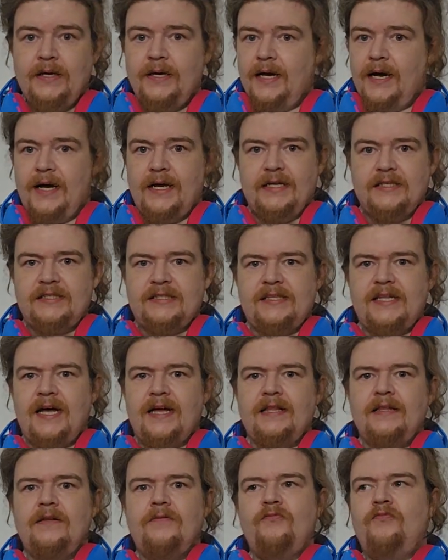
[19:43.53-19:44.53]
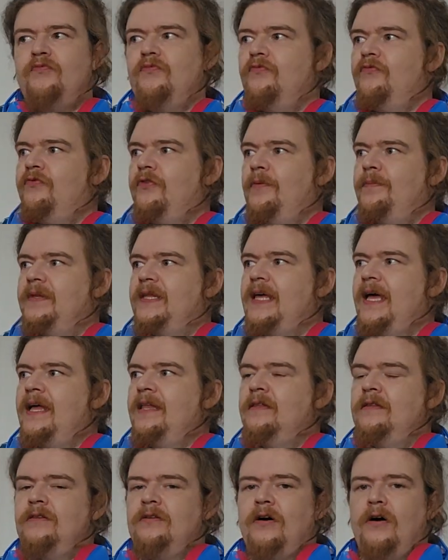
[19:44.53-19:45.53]
And it's that from the
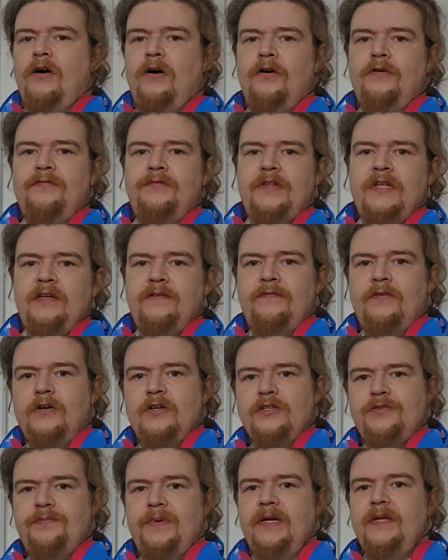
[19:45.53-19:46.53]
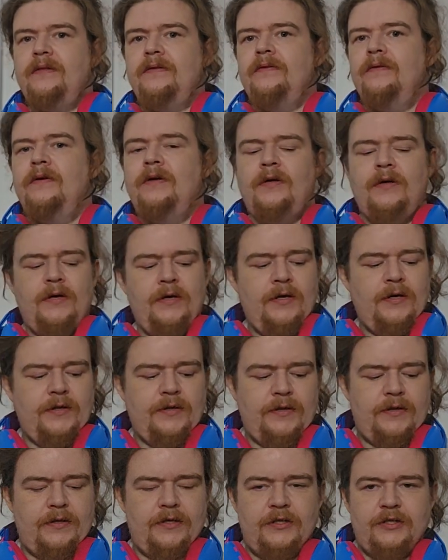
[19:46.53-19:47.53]
end of the verse bit,
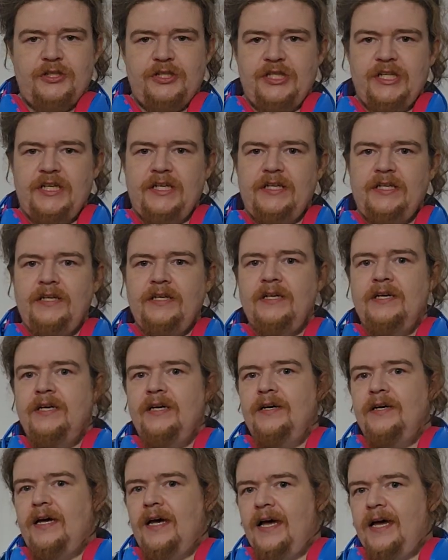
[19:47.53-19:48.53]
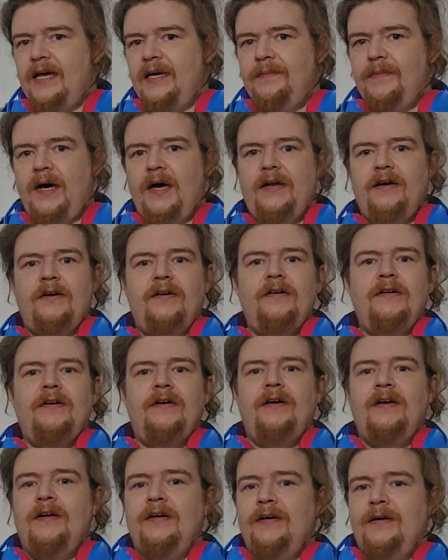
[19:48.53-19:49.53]
the G, A minor,
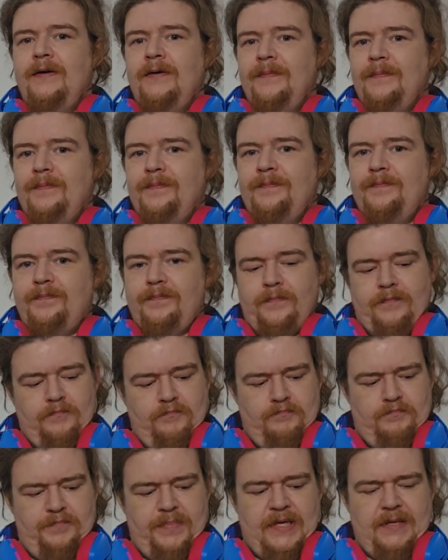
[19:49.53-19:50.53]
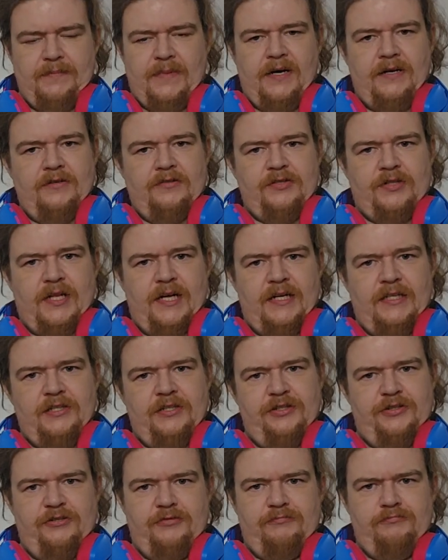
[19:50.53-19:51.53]
B minor
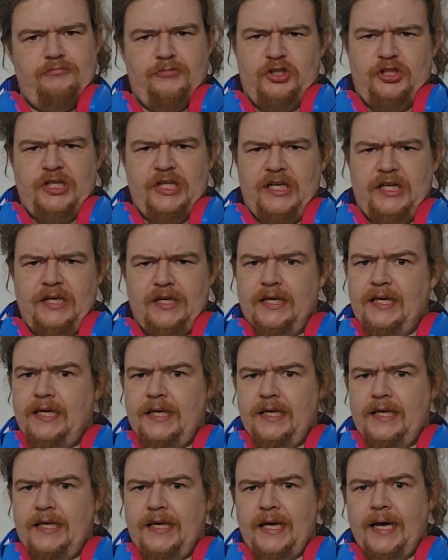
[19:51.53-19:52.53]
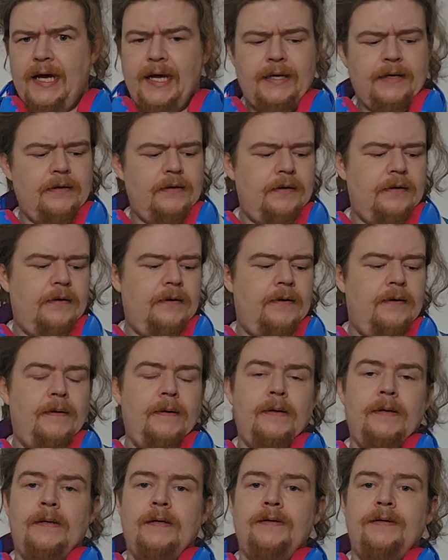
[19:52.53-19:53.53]
slash G again,
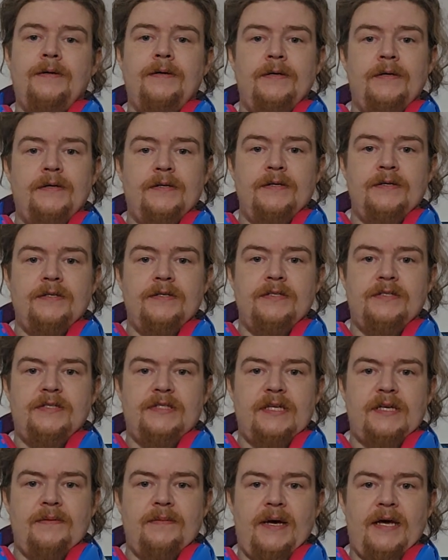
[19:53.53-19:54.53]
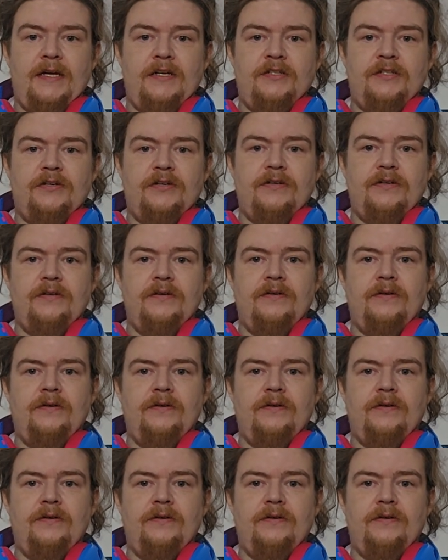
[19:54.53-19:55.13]
C major,